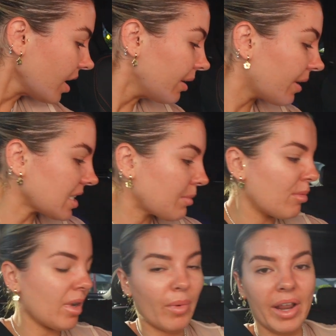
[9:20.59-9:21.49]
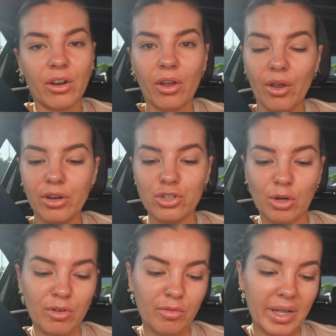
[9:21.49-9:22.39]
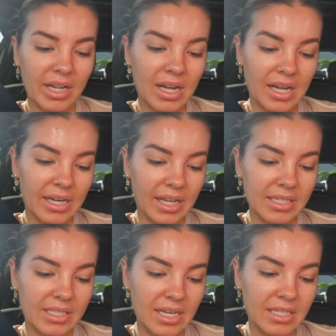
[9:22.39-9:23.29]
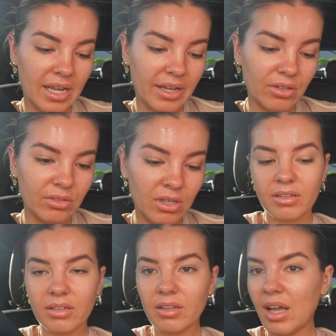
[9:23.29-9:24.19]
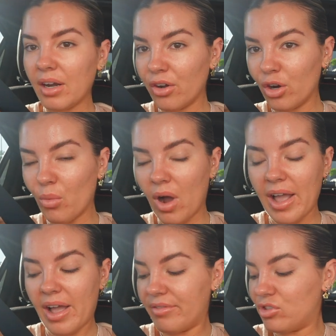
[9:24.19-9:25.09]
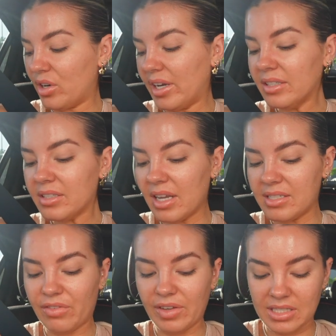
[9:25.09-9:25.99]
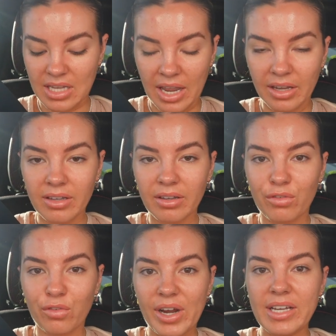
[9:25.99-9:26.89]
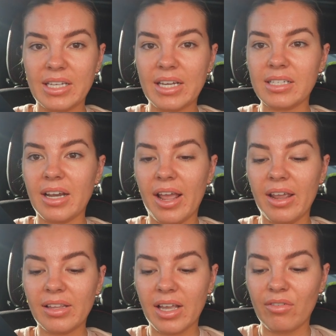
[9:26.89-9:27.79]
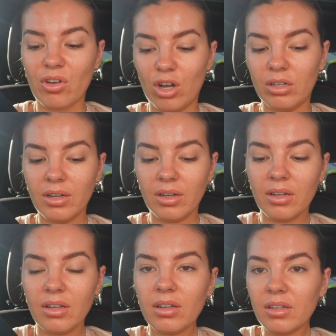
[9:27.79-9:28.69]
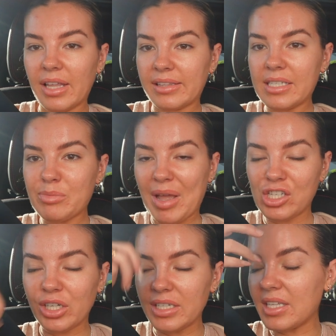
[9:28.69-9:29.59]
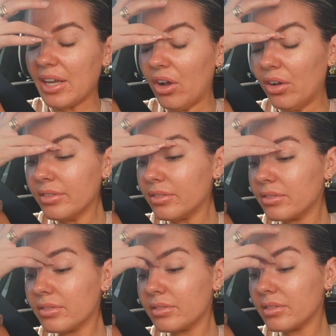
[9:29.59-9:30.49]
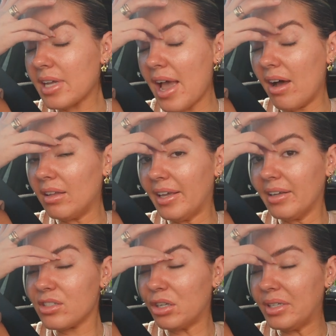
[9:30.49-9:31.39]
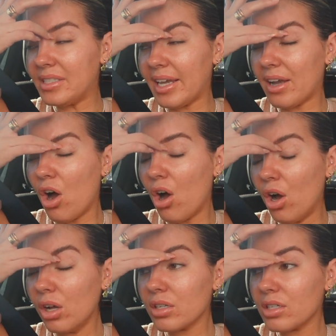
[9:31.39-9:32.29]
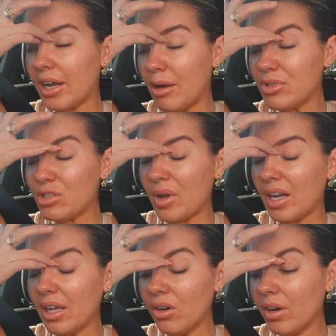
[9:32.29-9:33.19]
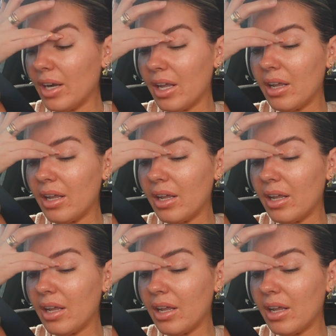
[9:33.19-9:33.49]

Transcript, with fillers: Anyways, I'm on my way to go drop off my car to get detailed. I don't know why I've dressed as if it's like freezing today. Like I've got like this matching set on, toweling, so it's like hot and I'm sweating already.